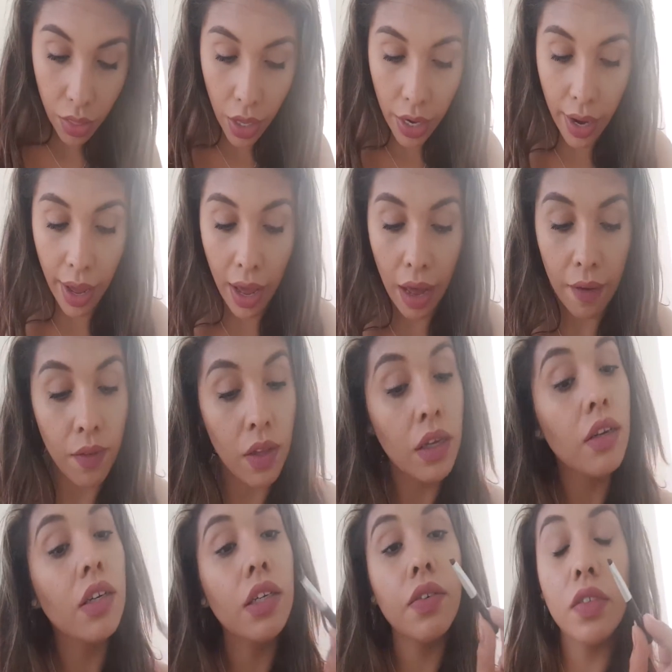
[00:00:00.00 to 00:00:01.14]
Then I have
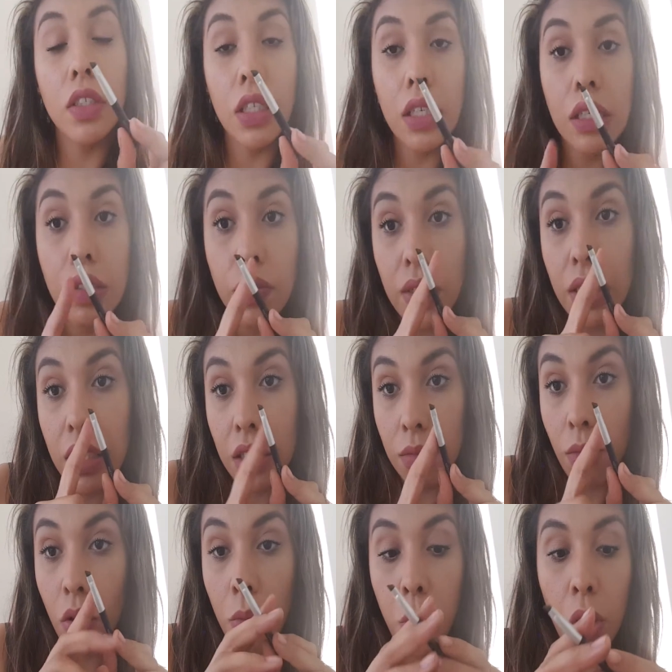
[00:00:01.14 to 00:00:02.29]
this really
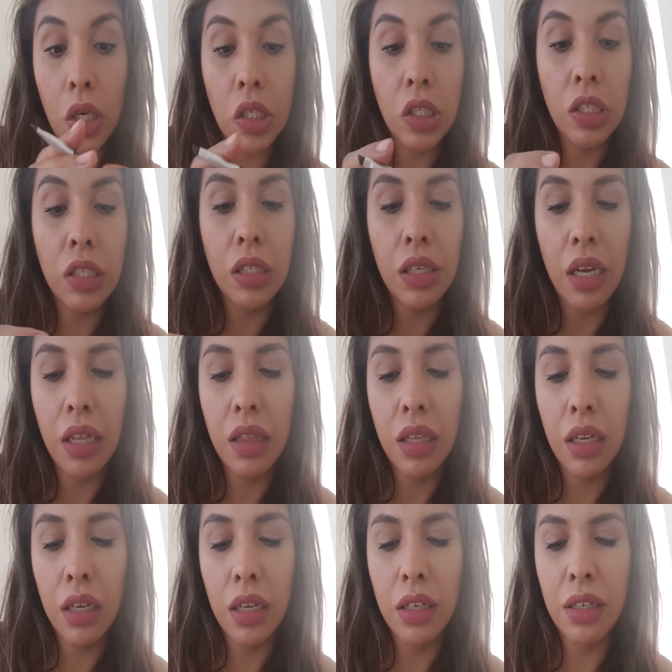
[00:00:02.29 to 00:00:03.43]
small brush. This is, I
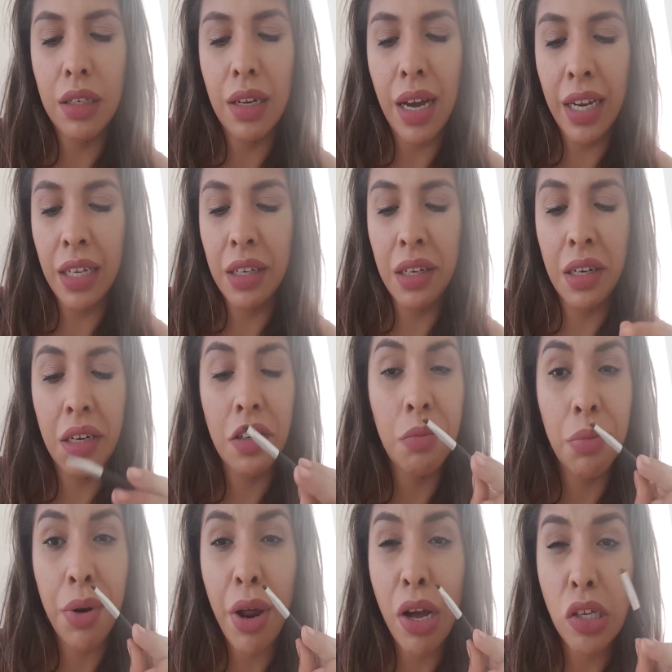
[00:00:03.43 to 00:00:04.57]
think, a liner
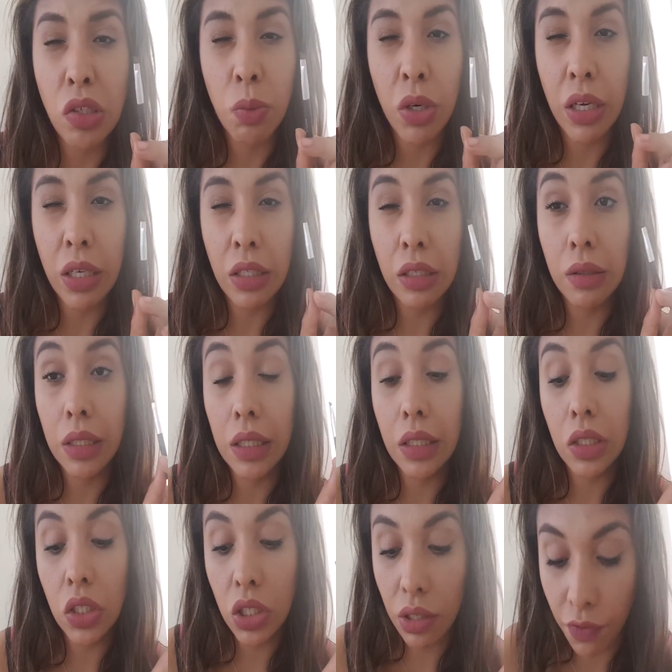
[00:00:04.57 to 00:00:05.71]
brush, but I
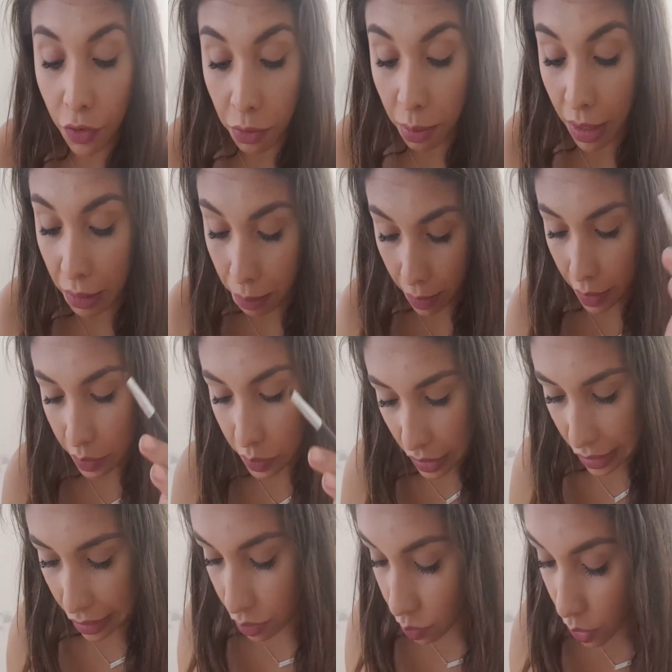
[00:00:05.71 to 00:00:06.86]
sometimes use it for my brows
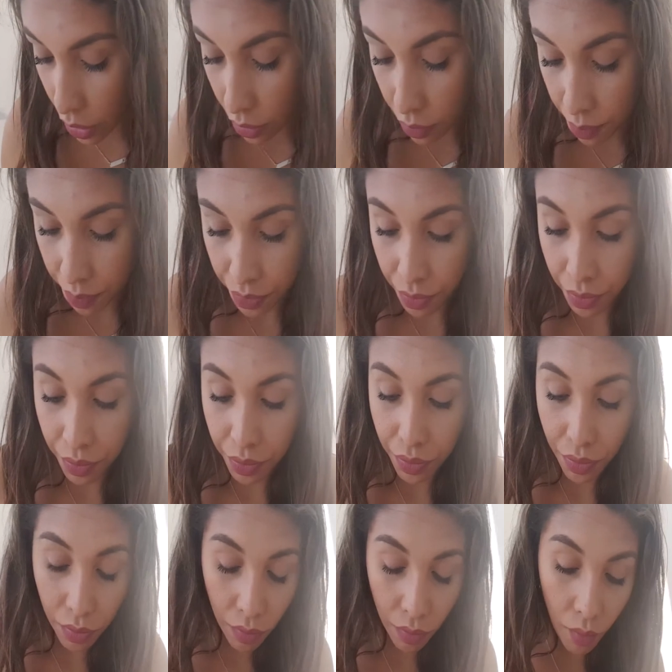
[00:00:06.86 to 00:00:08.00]
as well.
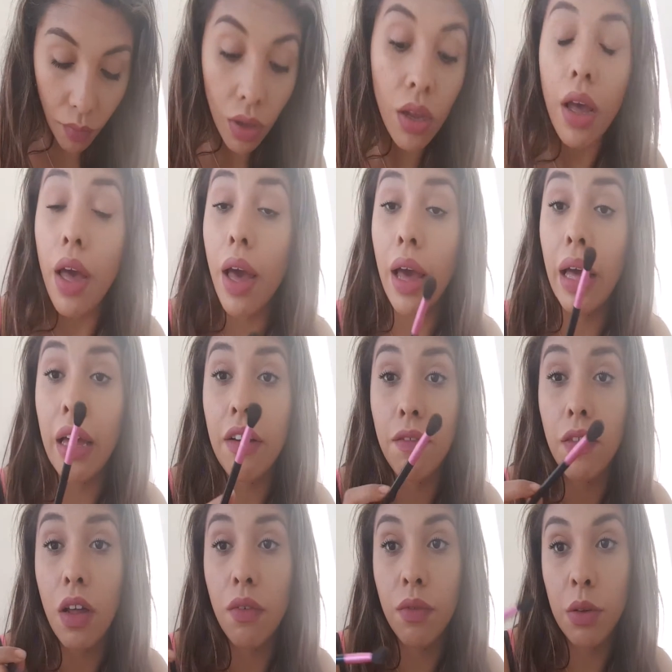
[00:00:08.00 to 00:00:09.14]
I
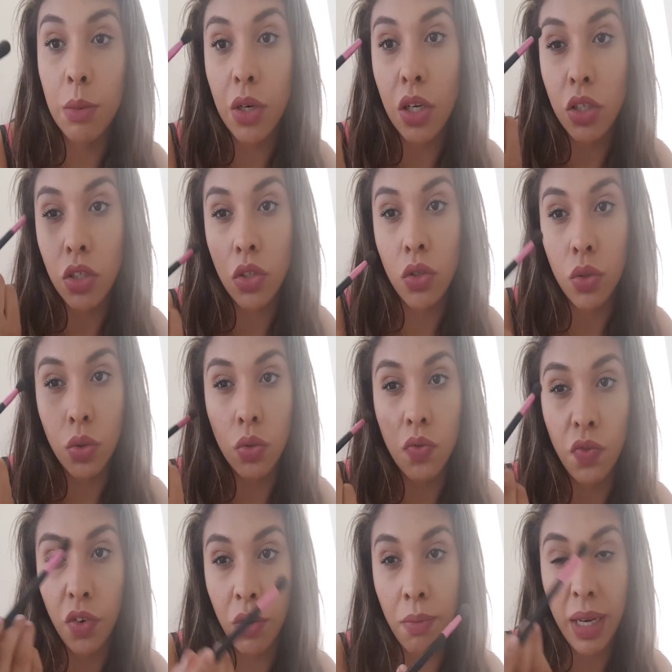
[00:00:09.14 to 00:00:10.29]
have fluffy brush too
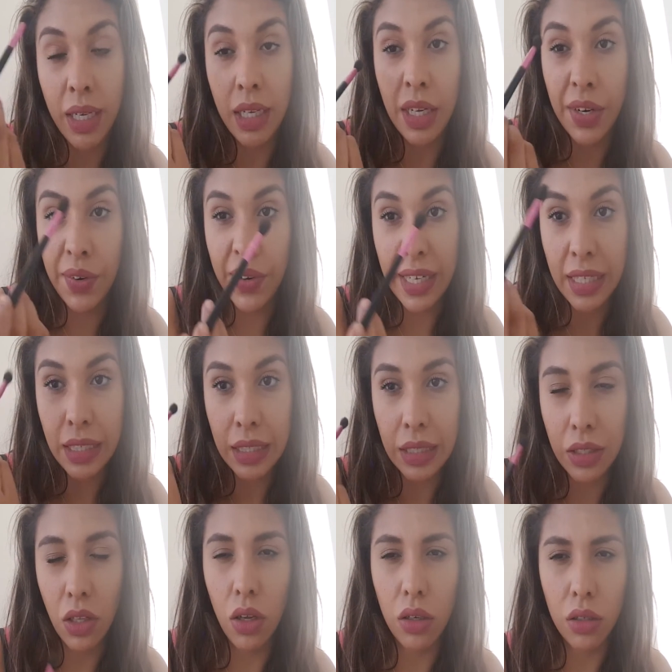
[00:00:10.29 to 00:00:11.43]
for my crease.
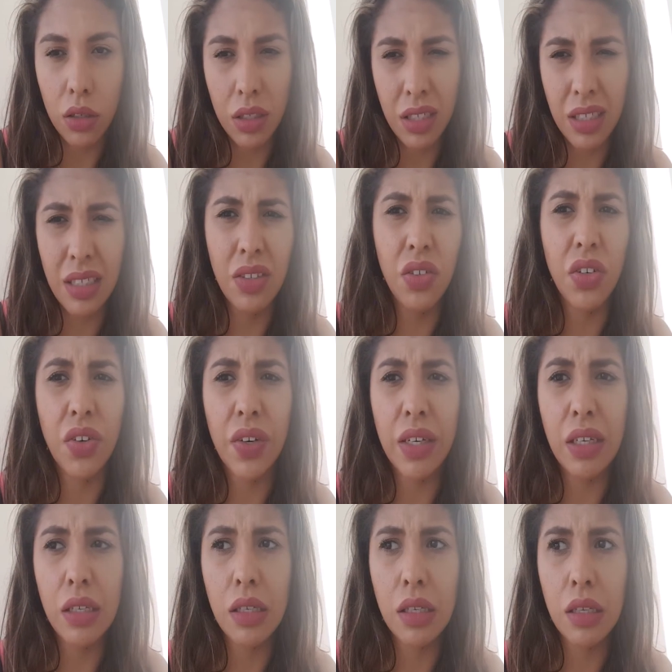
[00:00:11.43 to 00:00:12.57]
No, is it
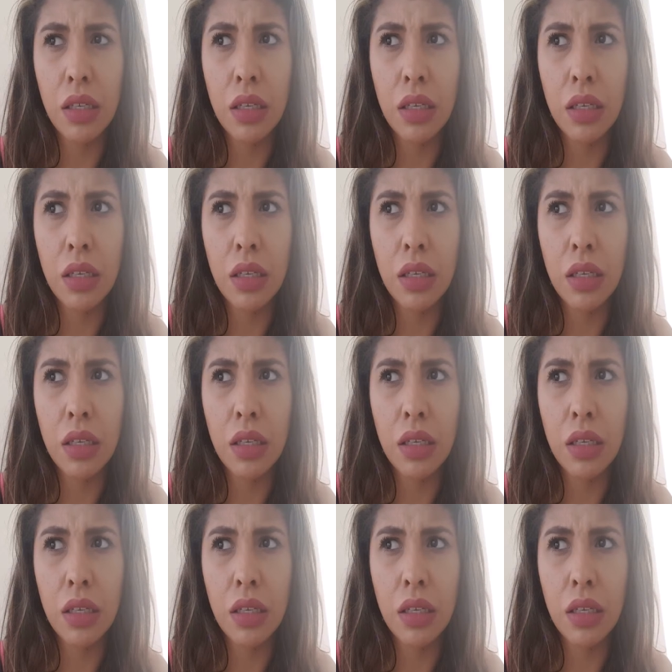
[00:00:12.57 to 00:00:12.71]
crease?